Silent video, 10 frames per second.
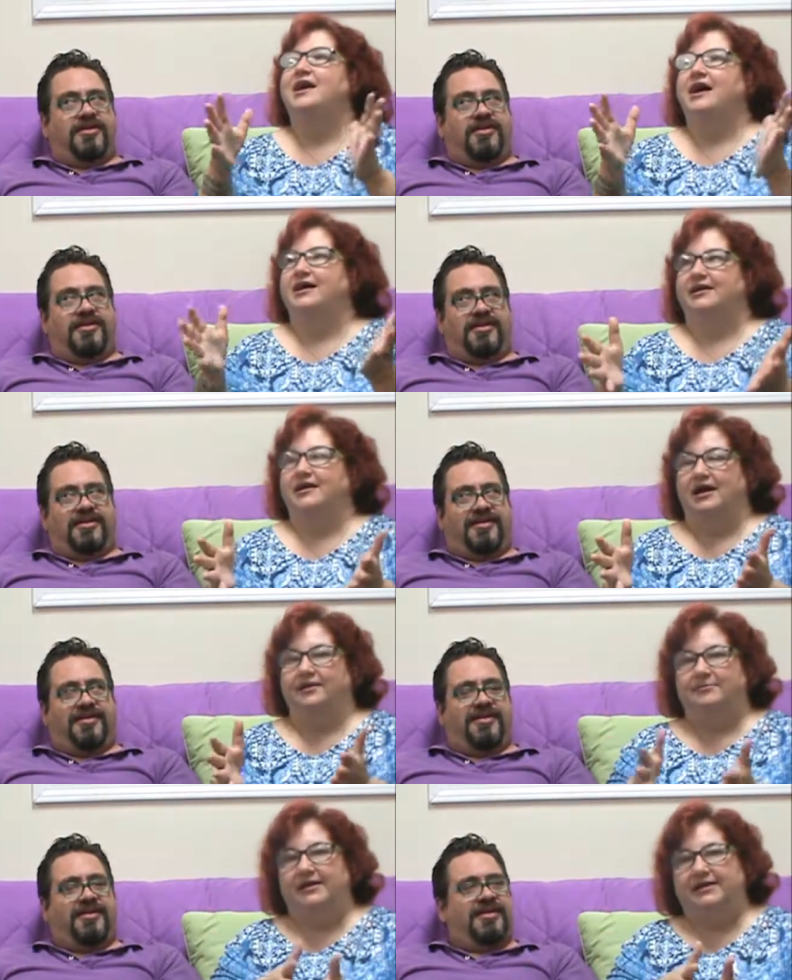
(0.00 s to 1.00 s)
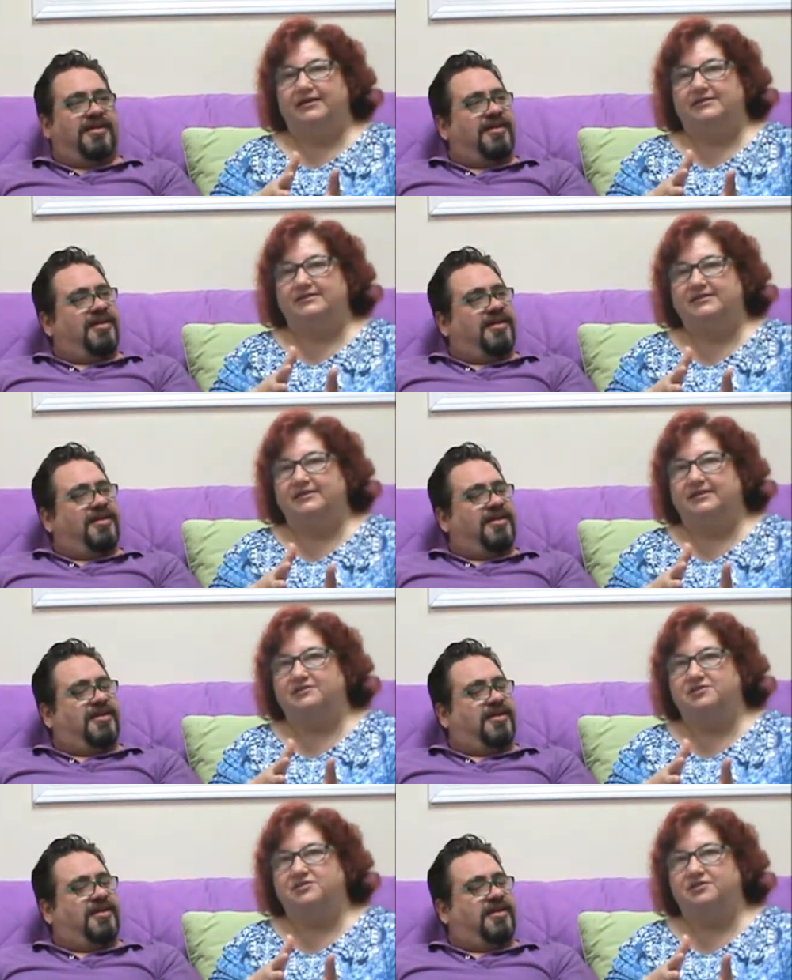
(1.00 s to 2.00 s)
Speaker 1: I may get a
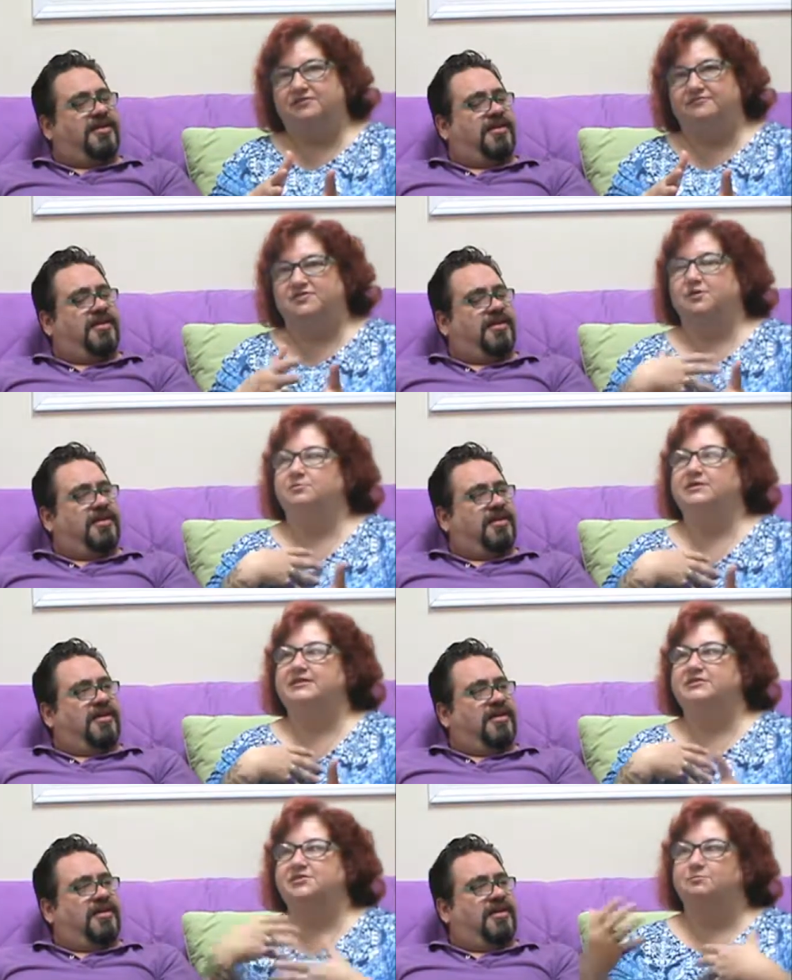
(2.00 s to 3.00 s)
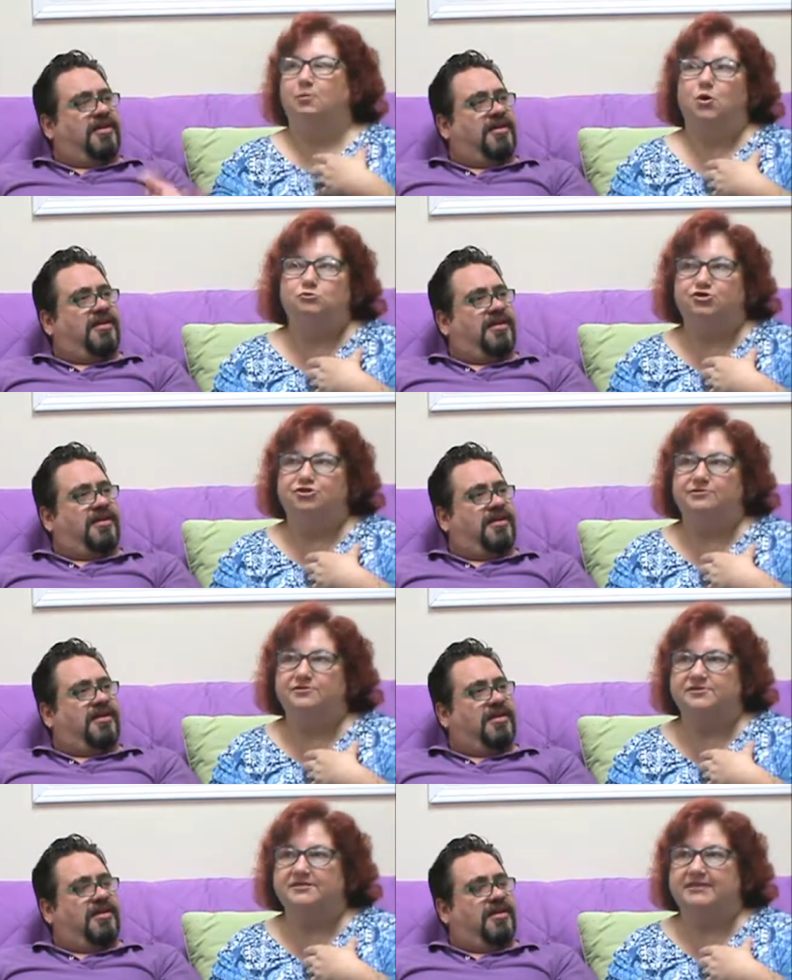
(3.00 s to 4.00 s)
sense of somebody's emotional
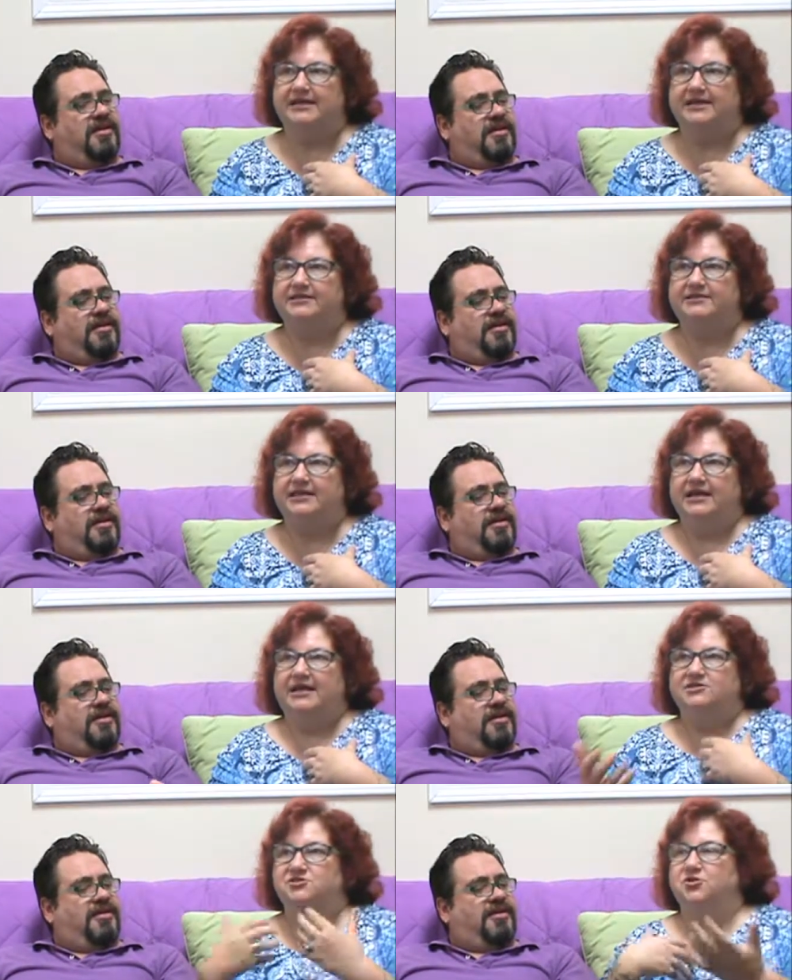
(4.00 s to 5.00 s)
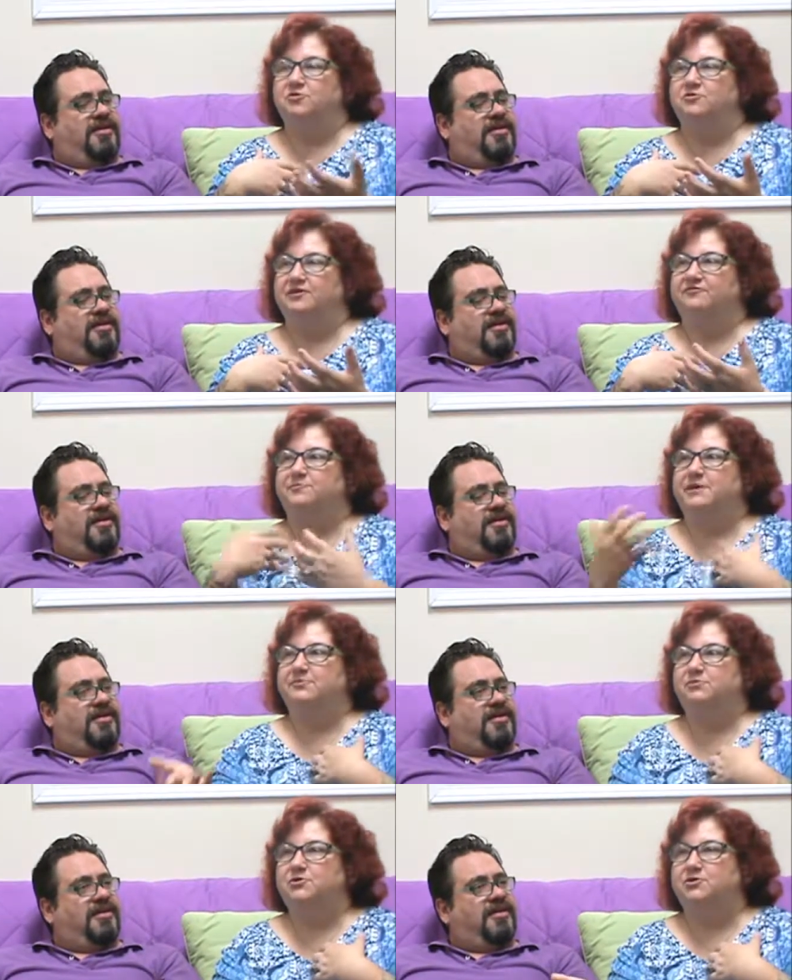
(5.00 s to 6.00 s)
state. So if
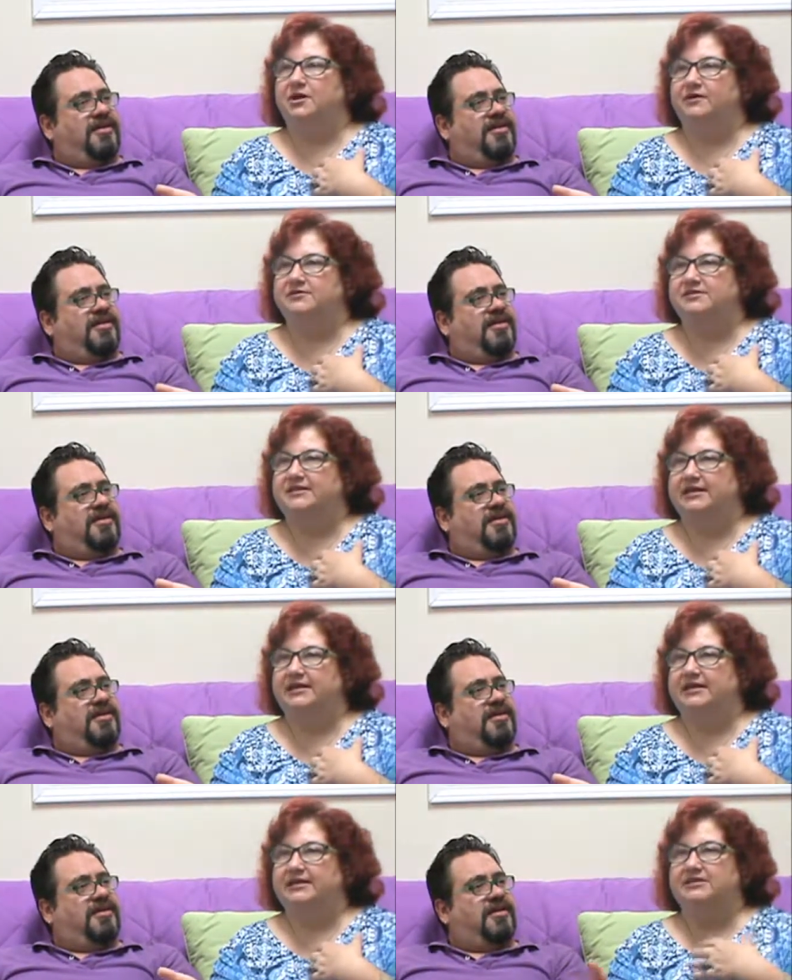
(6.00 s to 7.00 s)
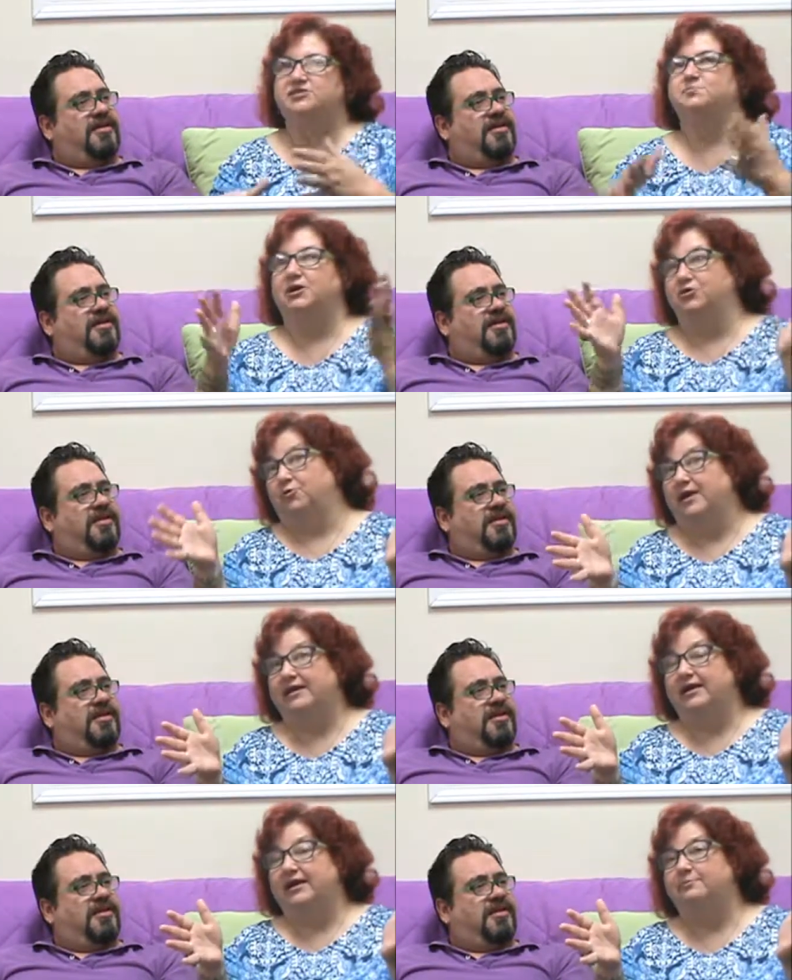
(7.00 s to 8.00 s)
people are saying, is my great
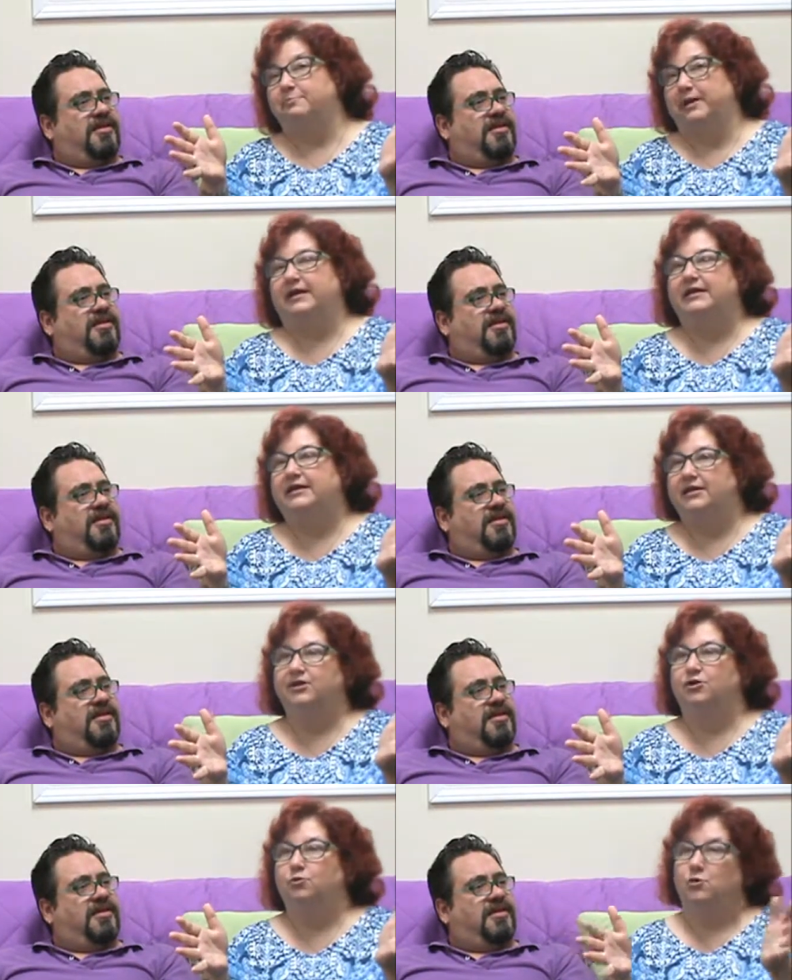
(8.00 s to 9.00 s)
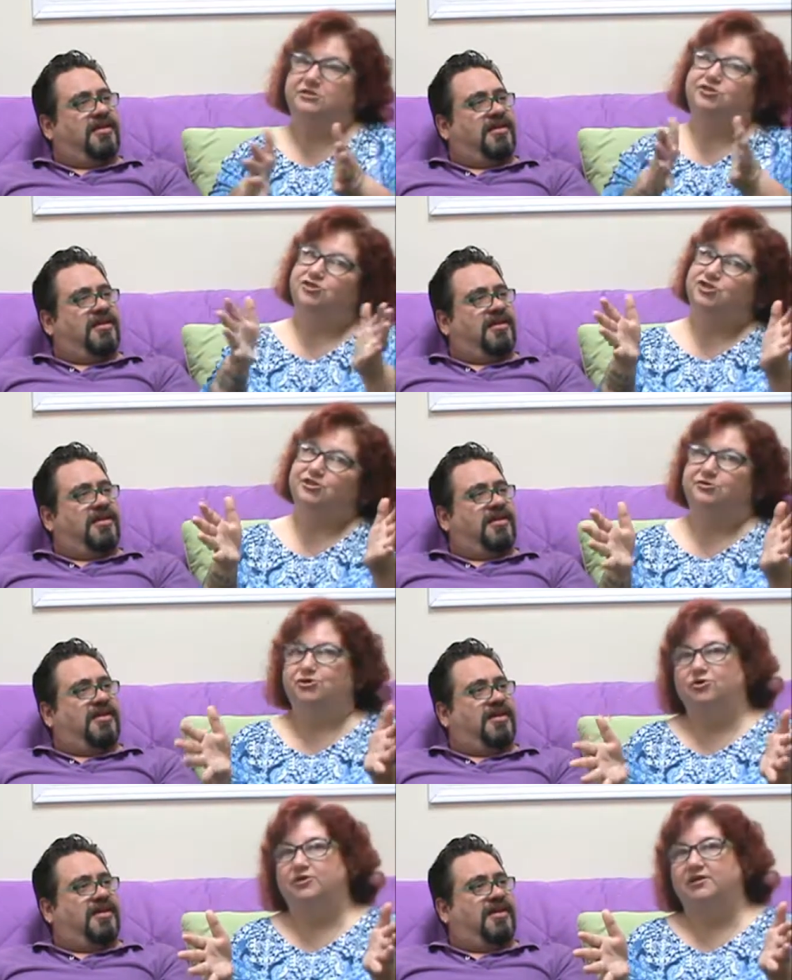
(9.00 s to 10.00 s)
Aunt Betty here? What does she
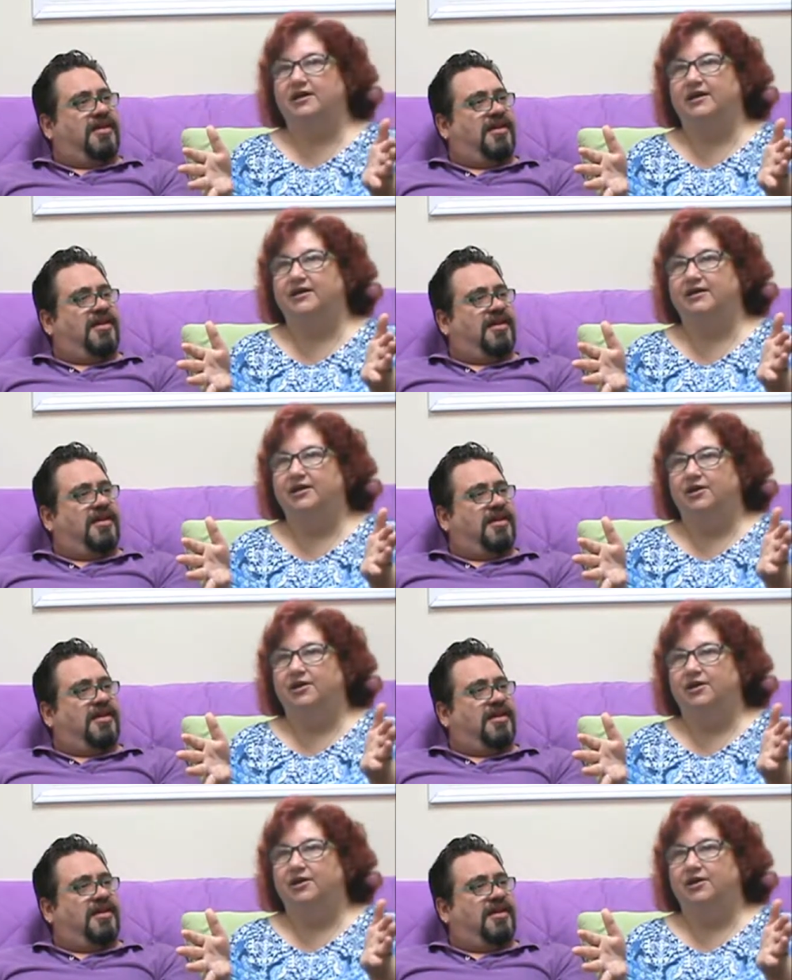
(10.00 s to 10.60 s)
look like?